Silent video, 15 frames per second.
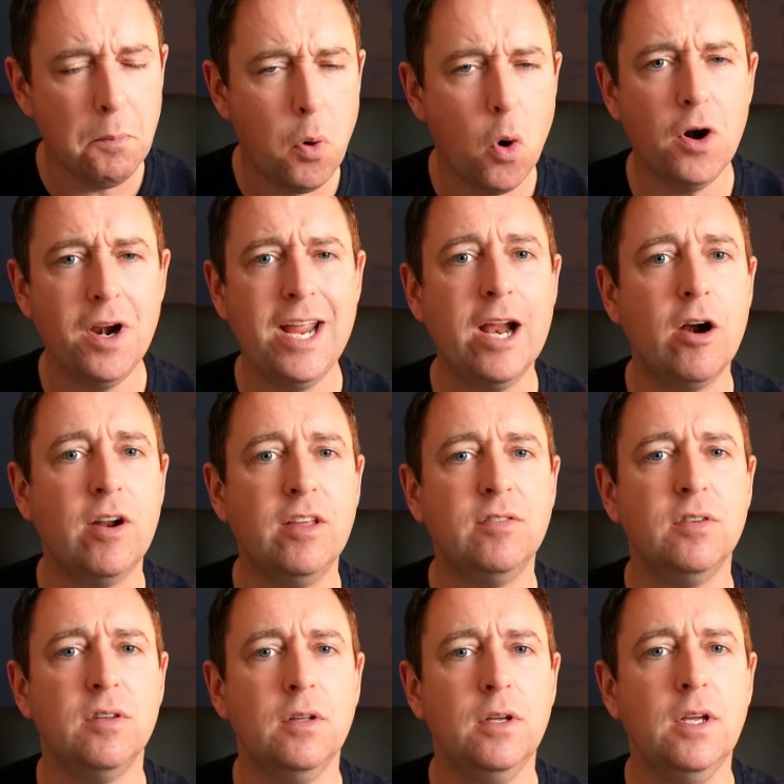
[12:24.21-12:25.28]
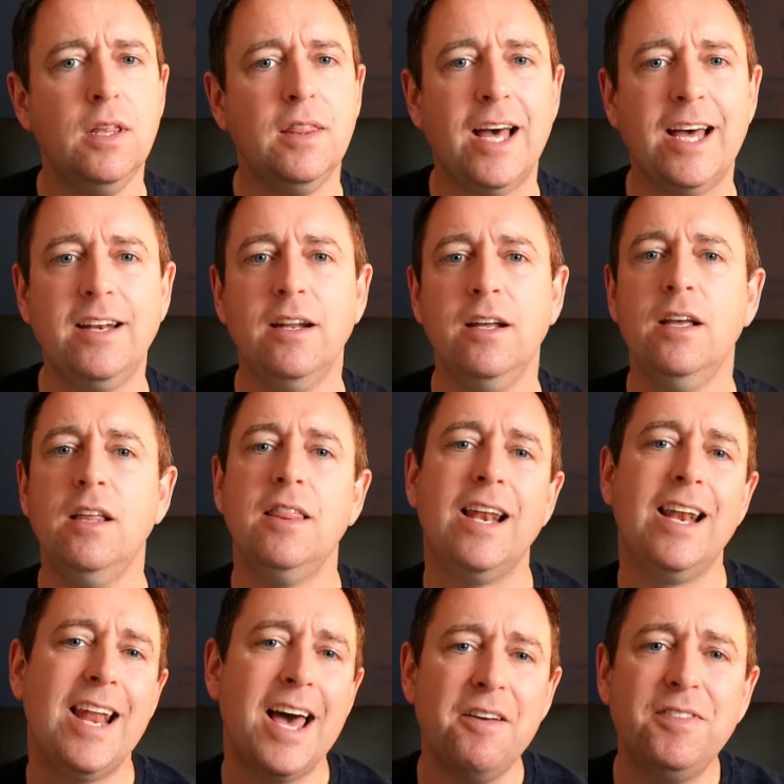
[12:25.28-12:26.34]
important here is that the
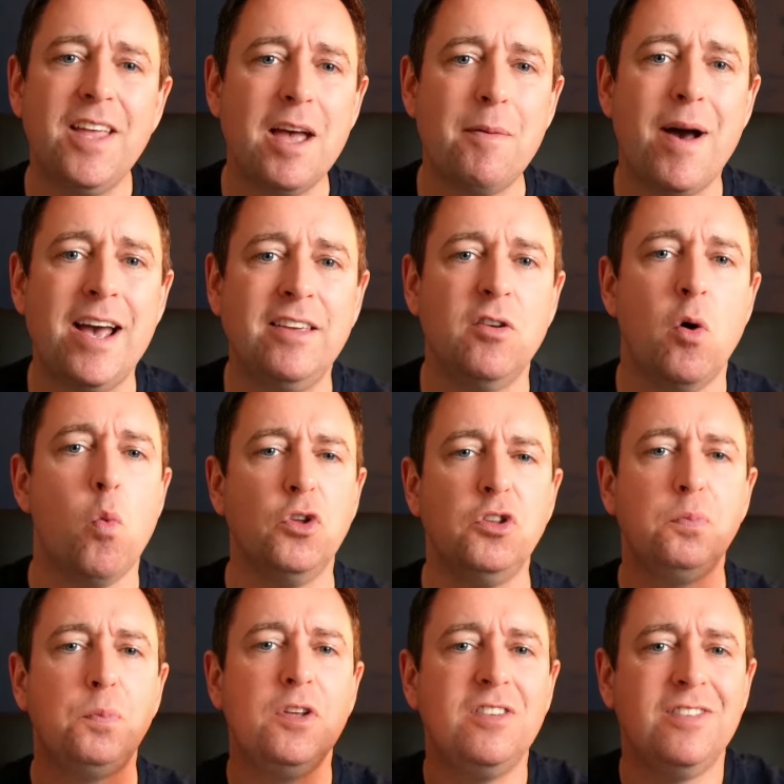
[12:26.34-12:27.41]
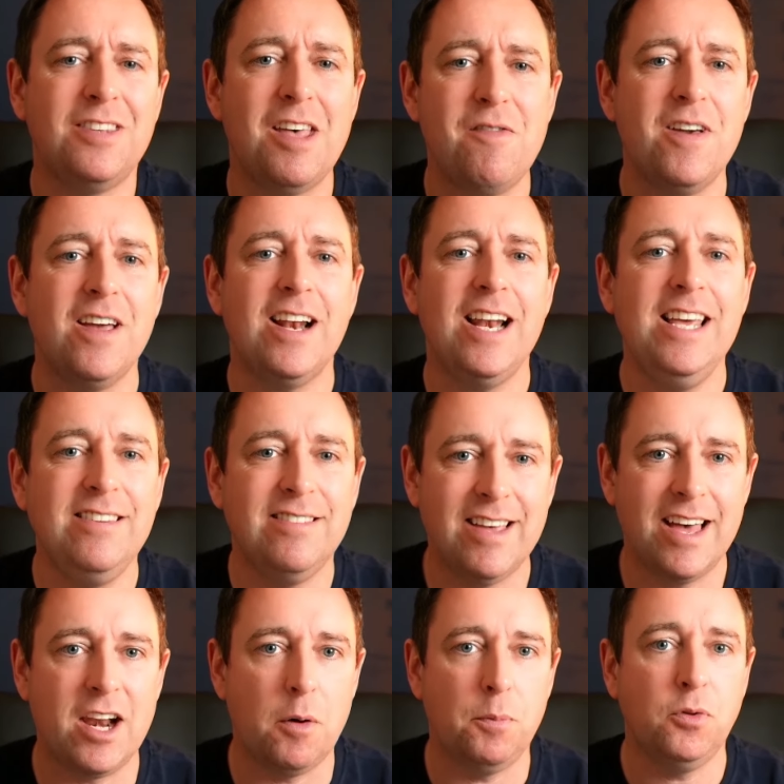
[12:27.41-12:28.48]
lifetime ISA was specifically
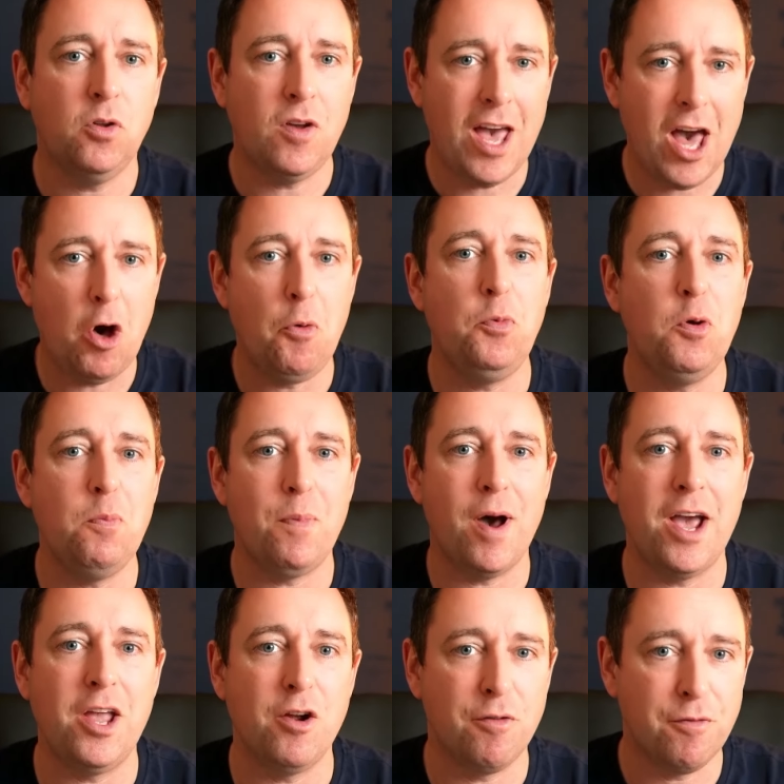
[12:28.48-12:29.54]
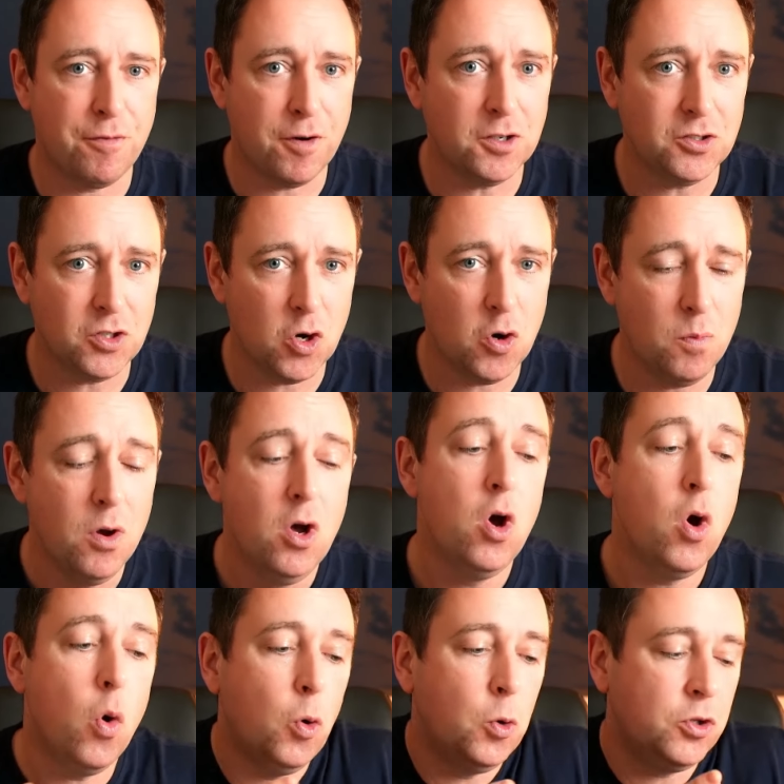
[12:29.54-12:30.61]
set up to help you buy your first home
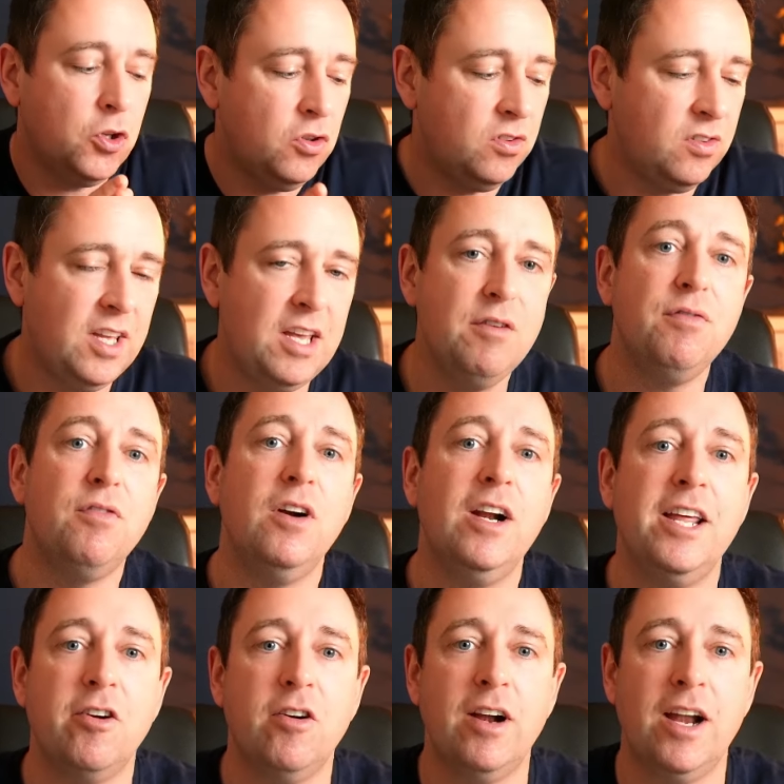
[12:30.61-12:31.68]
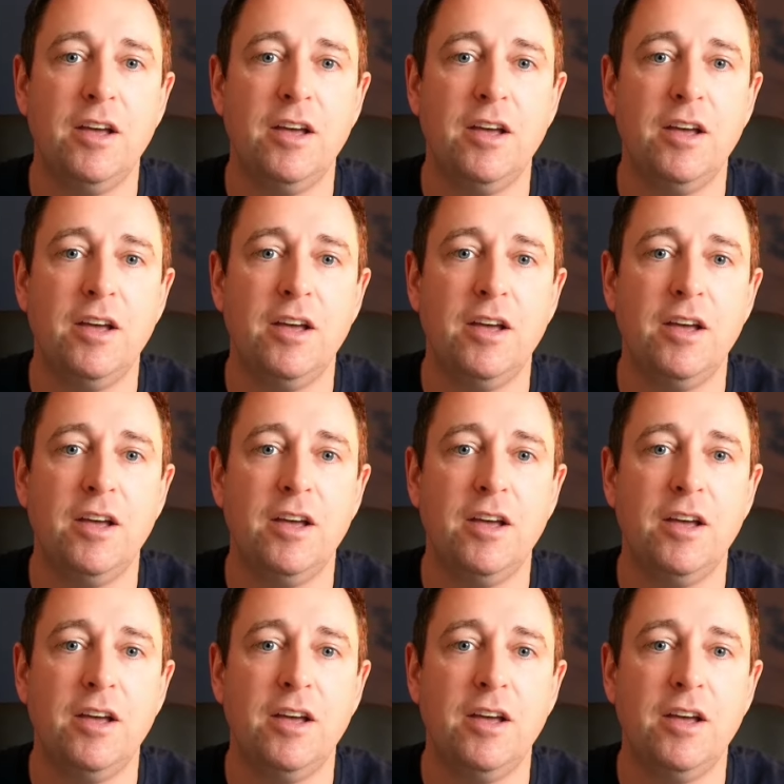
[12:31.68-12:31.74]
or to save for later in